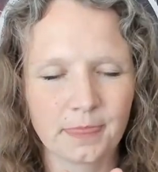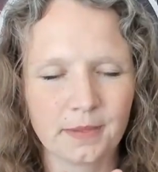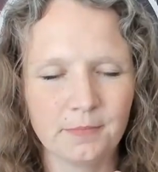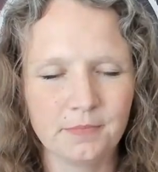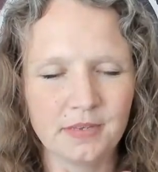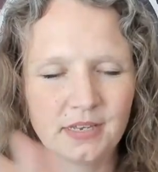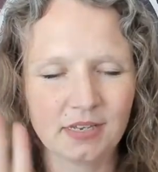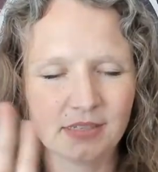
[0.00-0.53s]

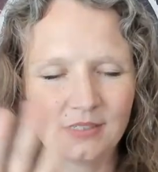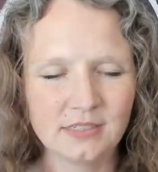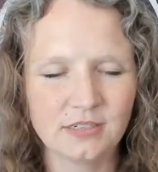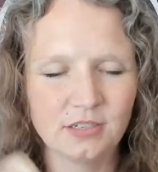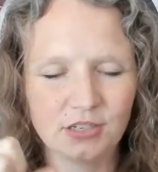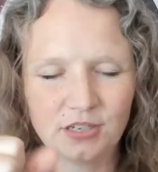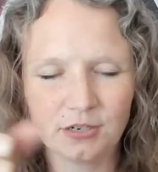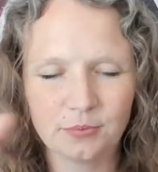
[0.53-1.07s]
Because then
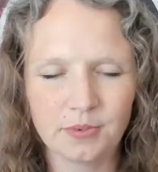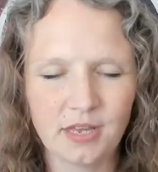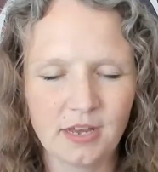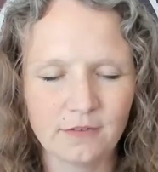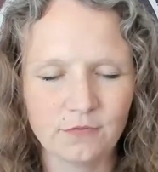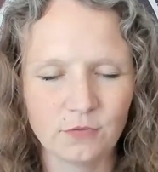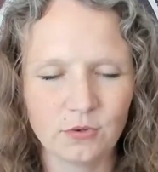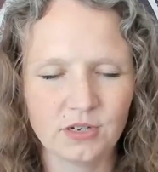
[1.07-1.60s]
here we
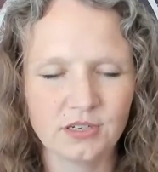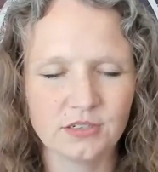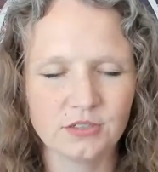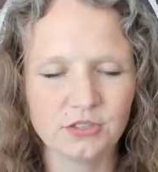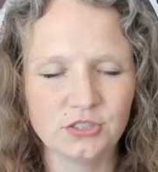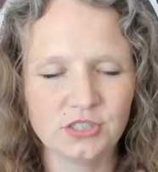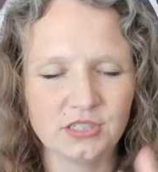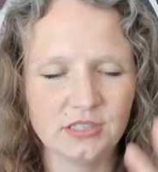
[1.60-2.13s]
have one
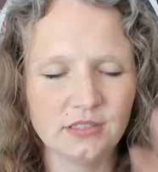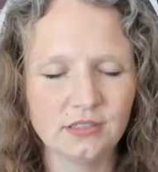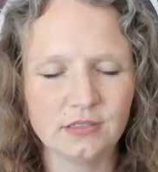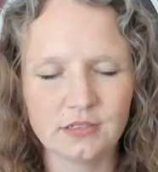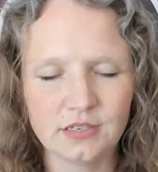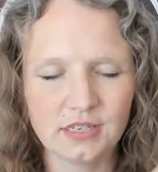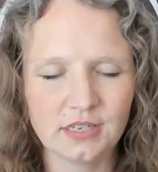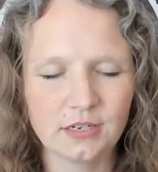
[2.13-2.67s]
energy
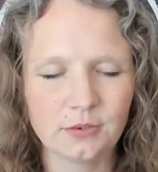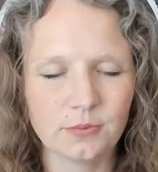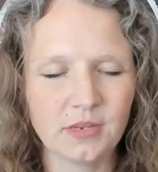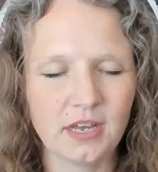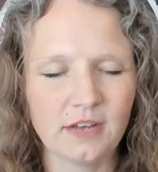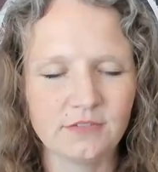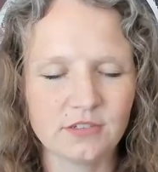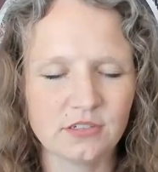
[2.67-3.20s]
and here we
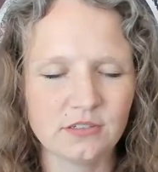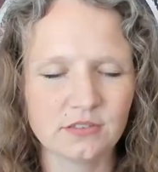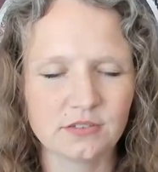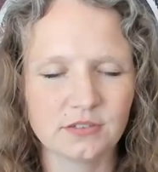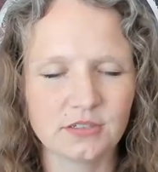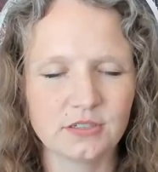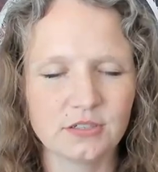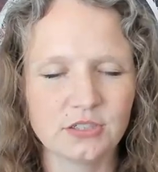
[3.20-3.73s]
have another
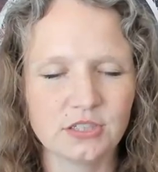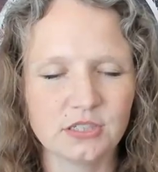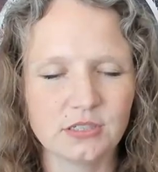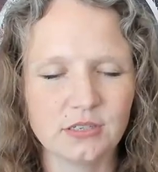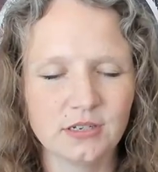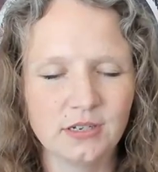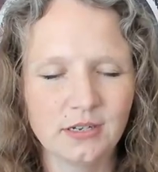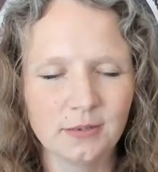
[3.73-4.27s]

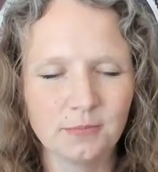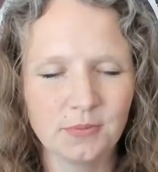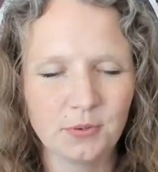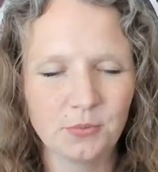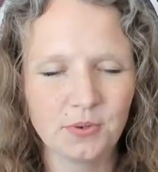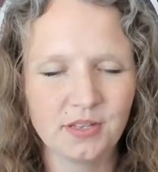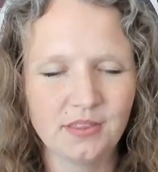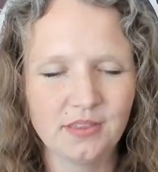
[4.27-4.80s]
energy. But
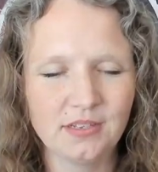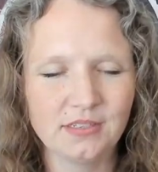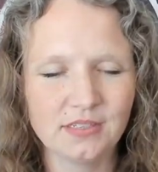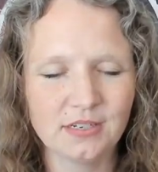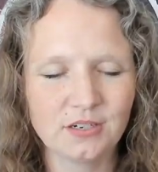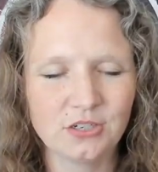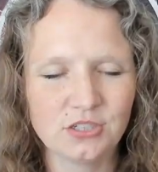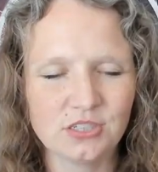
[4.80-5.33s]
when these
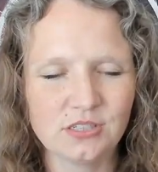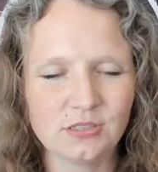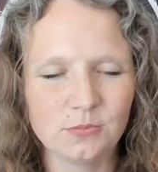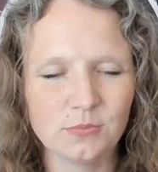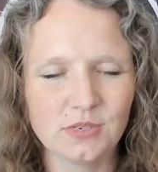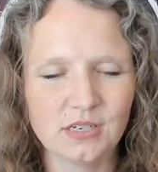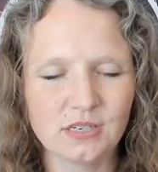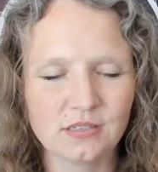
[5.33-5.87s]
energies
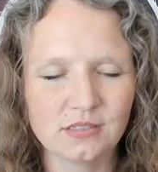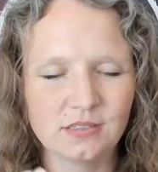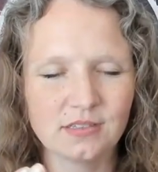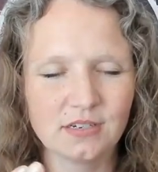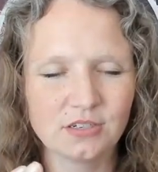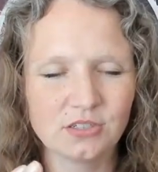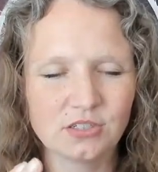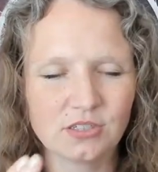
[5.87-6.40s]
mix,
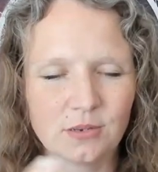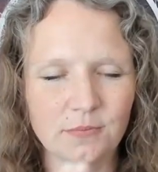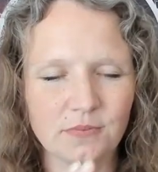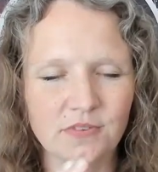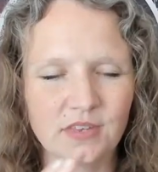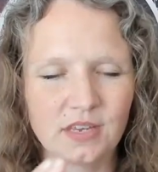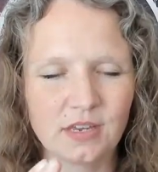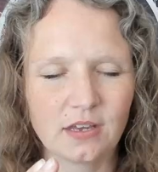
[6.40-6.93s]
there's
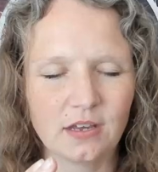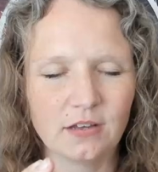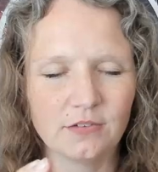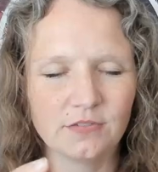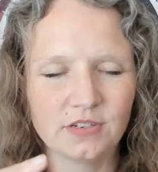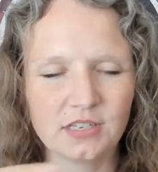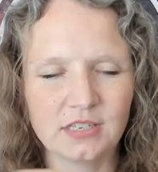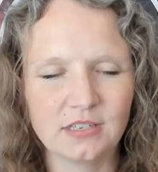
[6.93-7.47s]
something
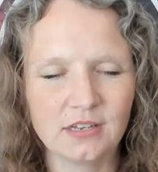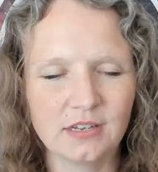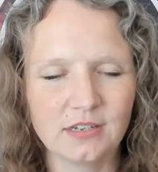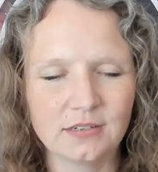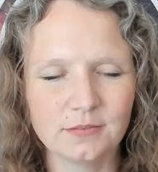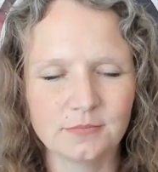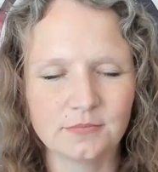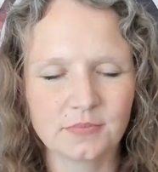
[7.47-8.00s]
of a,
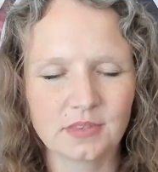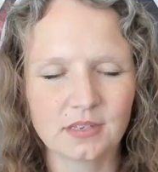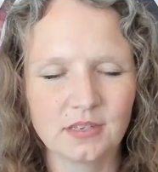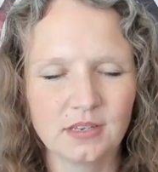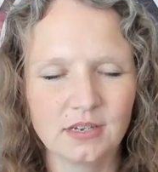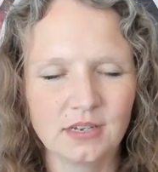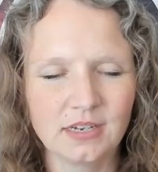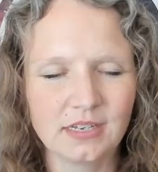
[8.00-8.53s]
um,
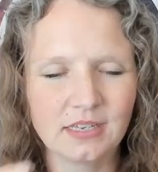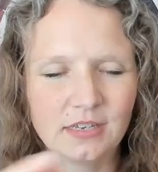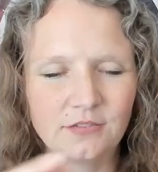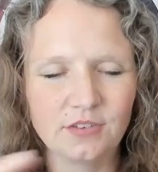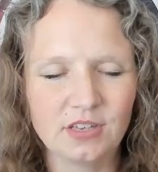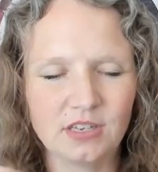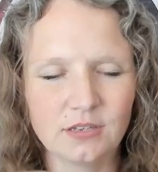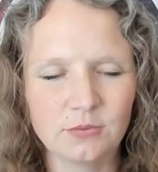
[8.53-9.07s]
a
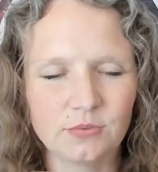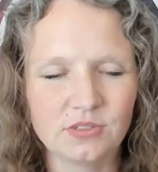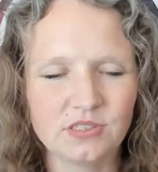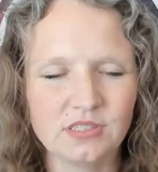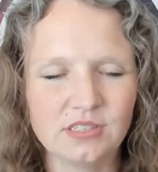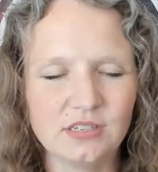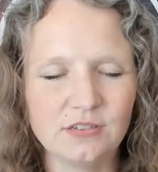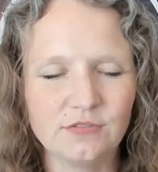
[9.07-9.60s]
giving and
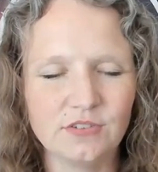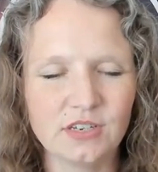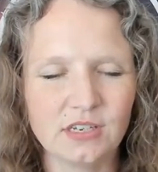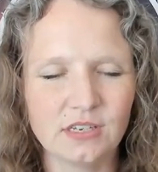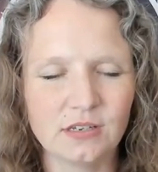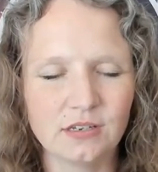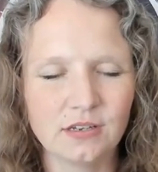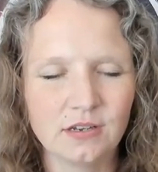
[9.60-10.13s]

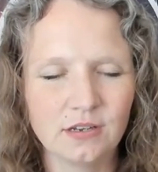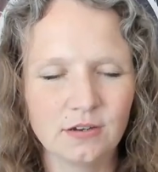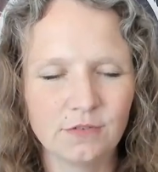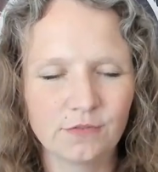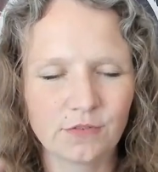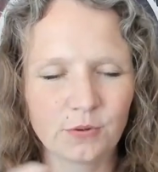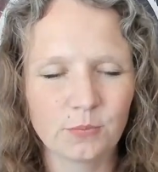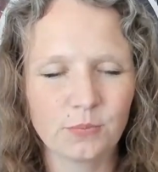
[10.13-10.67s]
receiving
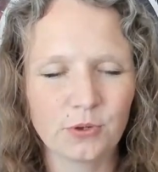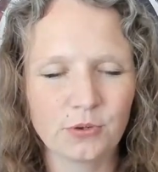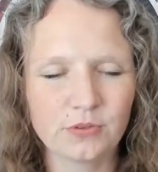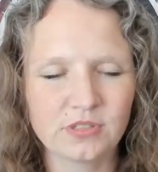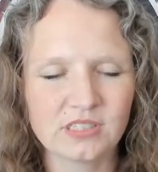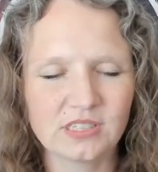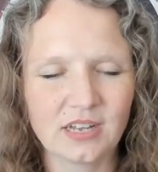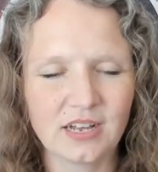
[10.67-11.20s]
from both
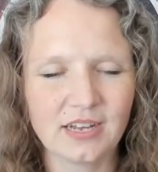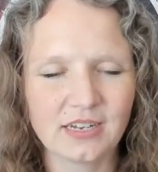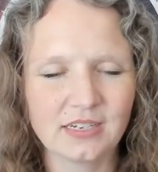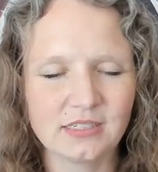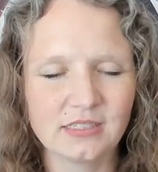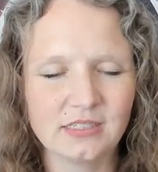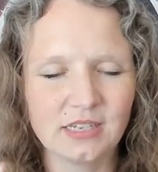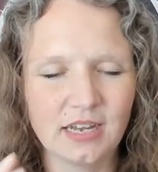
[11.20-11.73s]

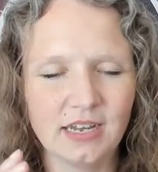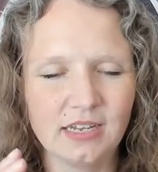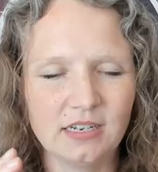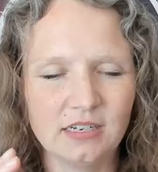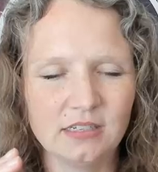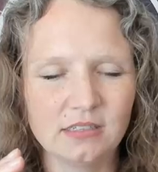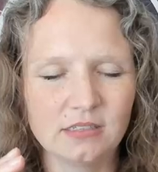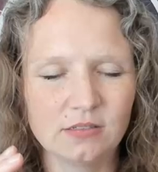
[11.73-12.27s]
sides and
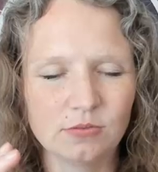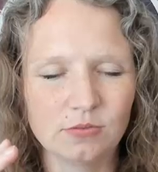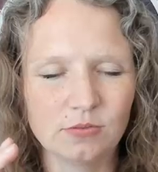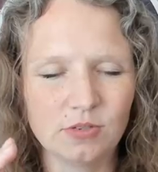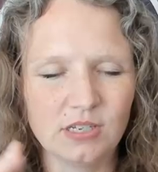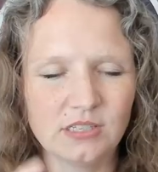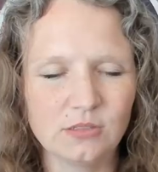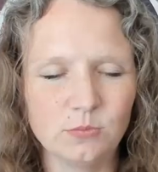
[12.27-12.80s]
it's
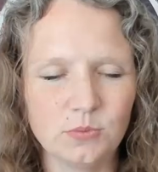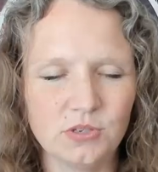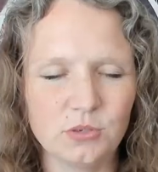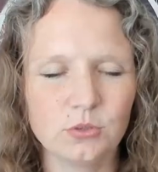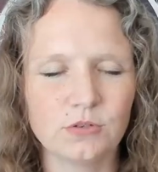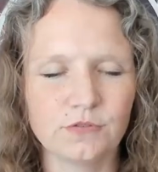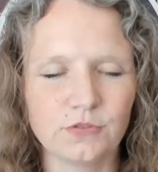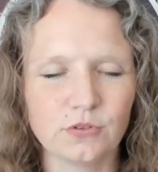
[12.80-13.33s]
it's
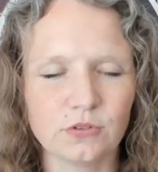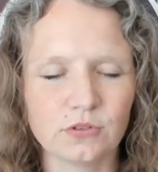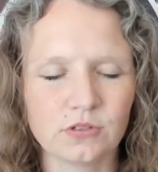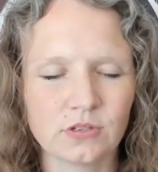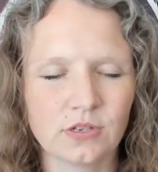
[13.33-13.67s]
beautiful.